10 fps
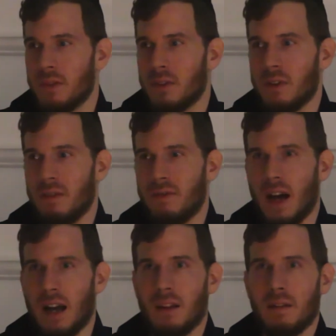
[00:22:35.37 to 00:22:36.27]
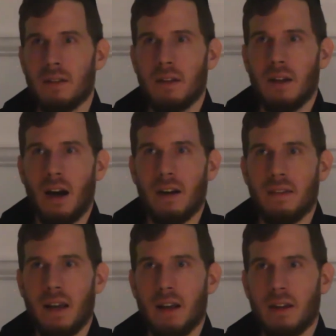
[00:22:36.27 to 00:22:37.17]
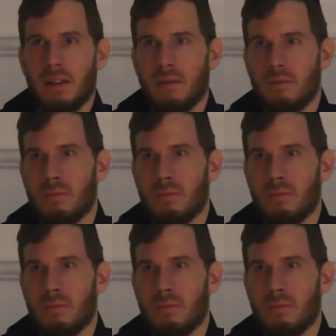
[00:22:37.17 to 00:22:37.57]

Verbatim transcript: to defile our sacred?